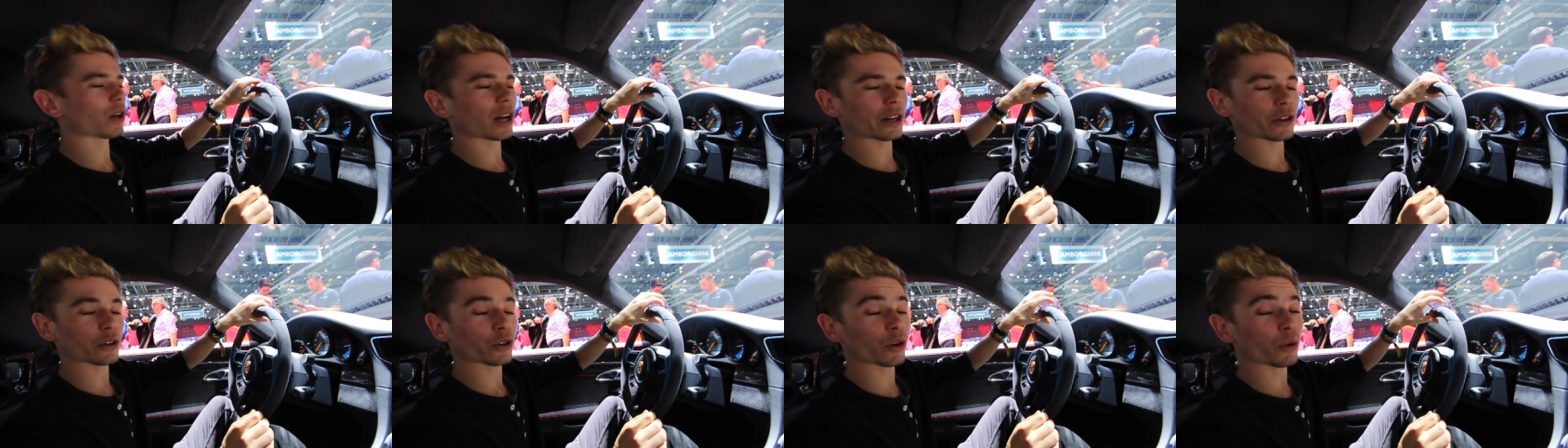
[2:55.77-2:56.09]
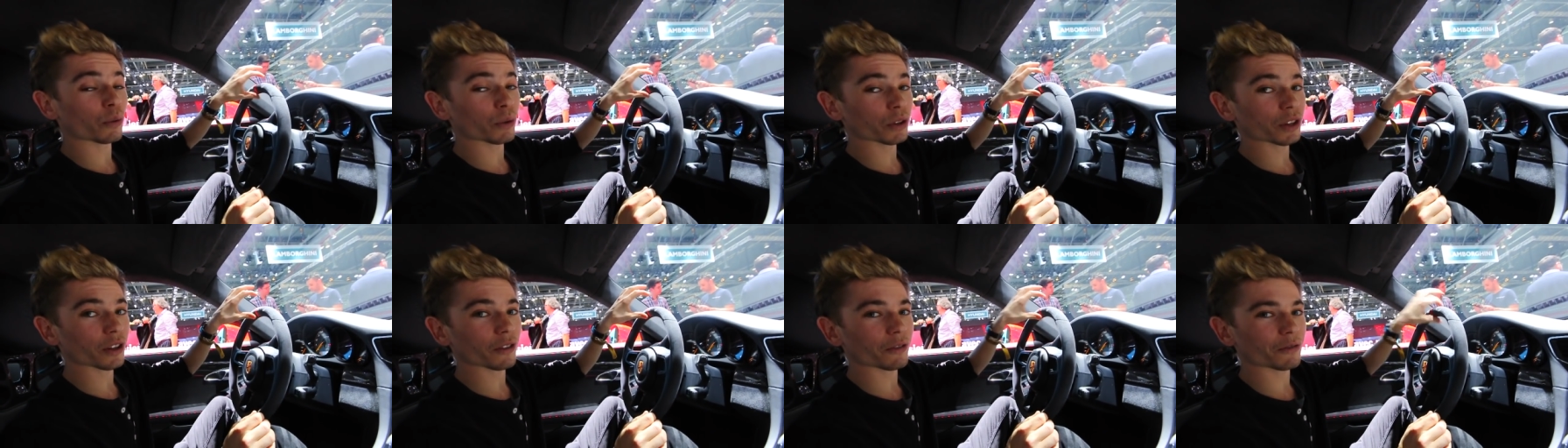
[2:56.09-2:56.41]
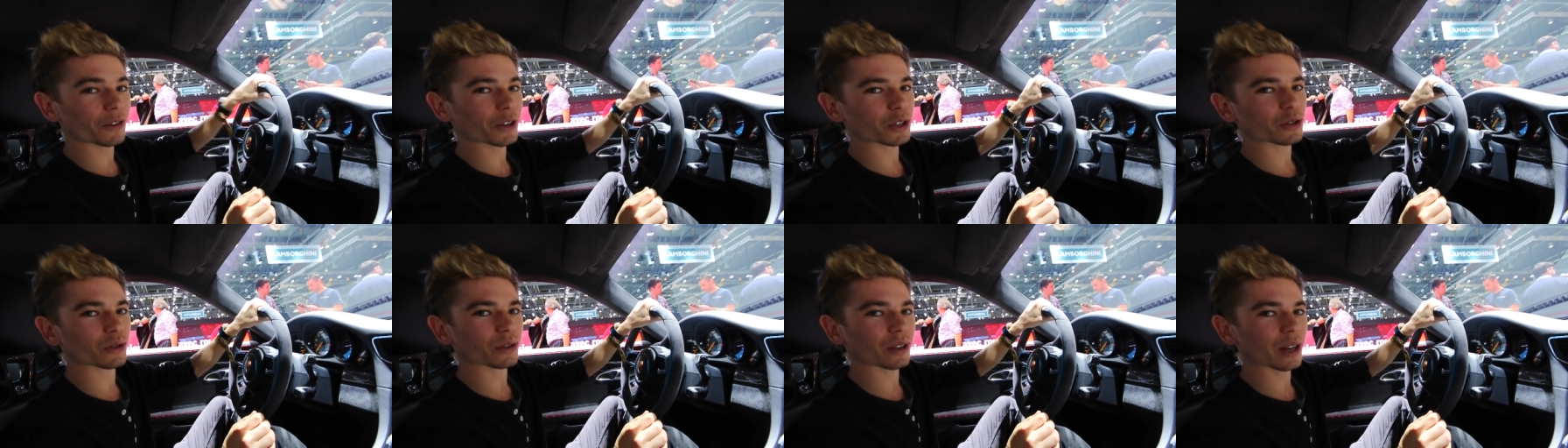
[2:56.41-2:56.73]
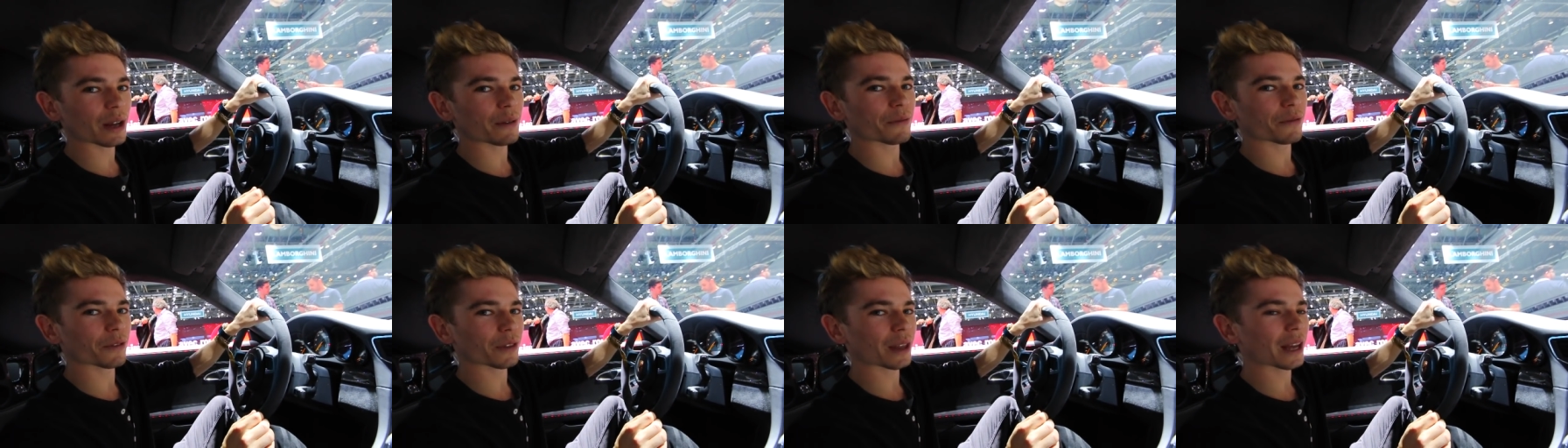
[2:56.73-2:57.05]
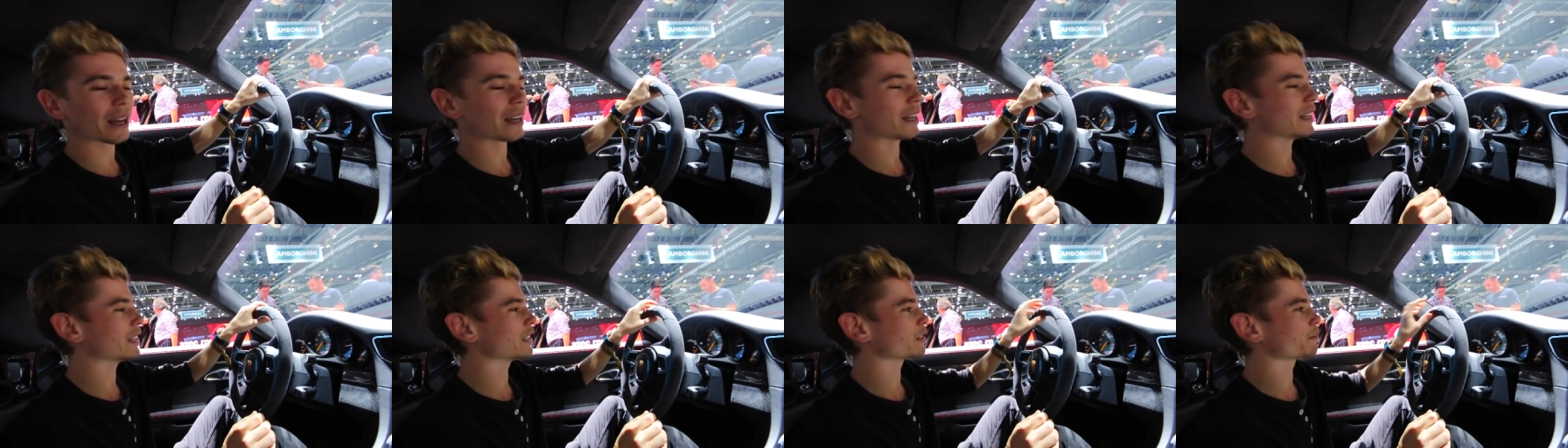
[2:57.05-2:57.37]
I don't know what the official name for
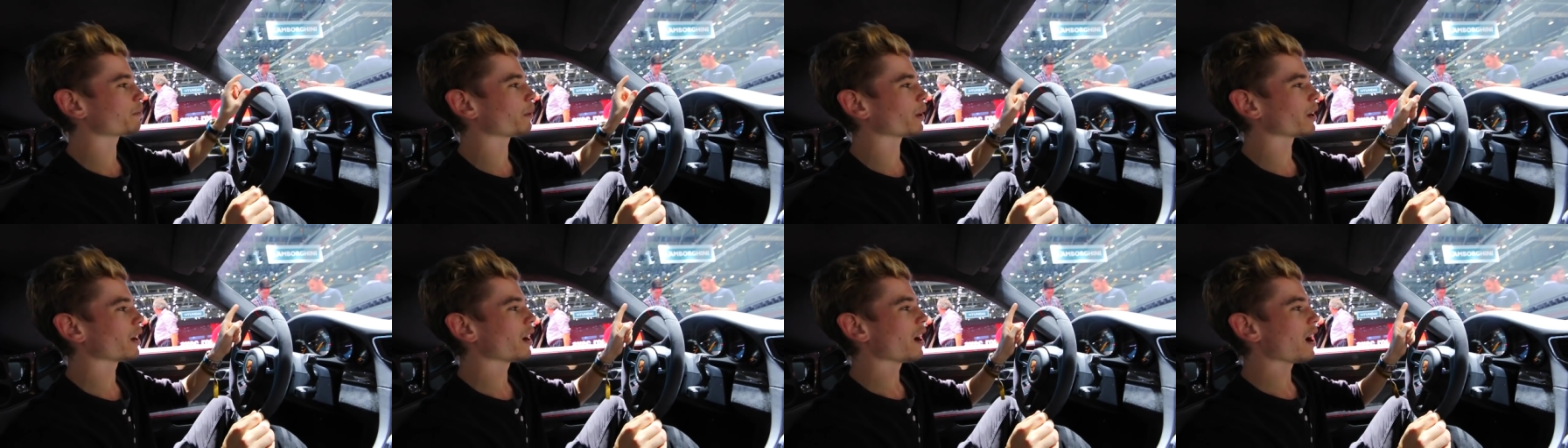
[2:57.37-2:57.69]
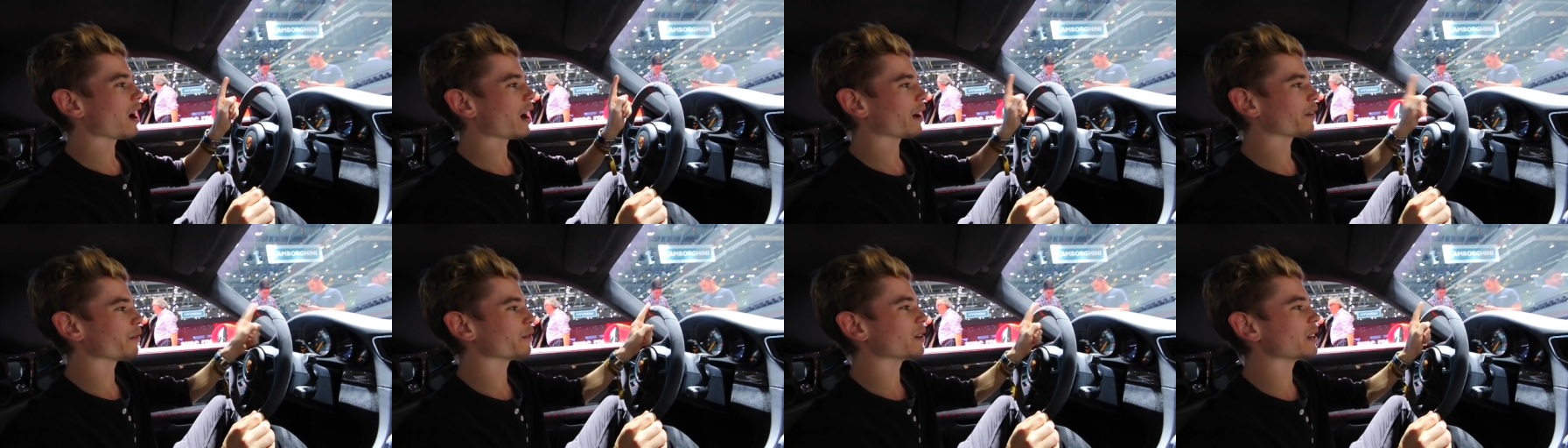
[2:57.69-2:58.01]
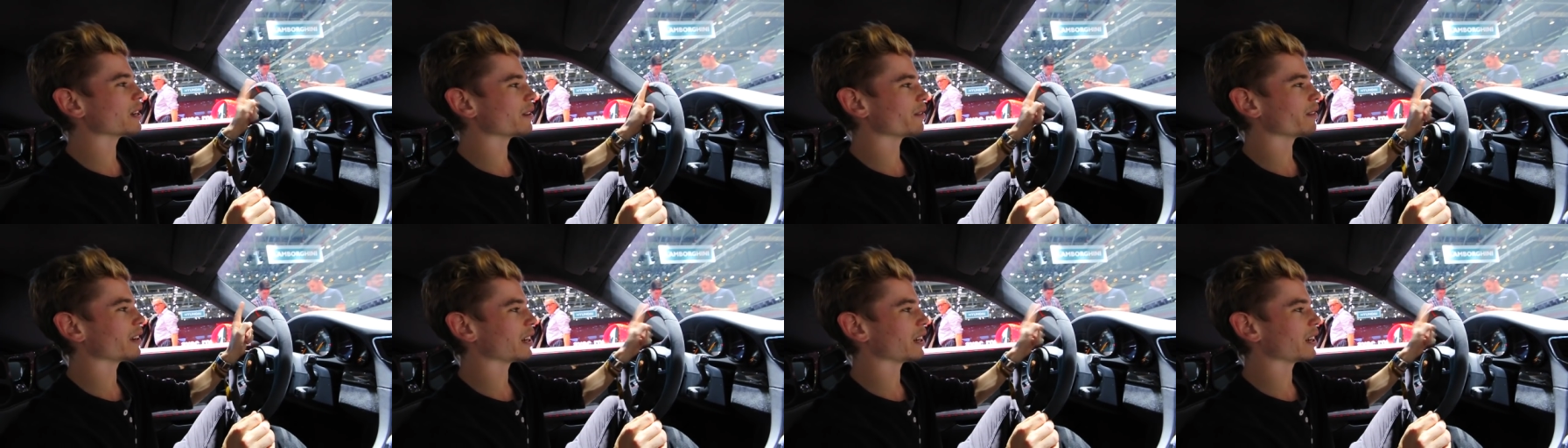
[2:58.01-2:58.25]
that is, but I really,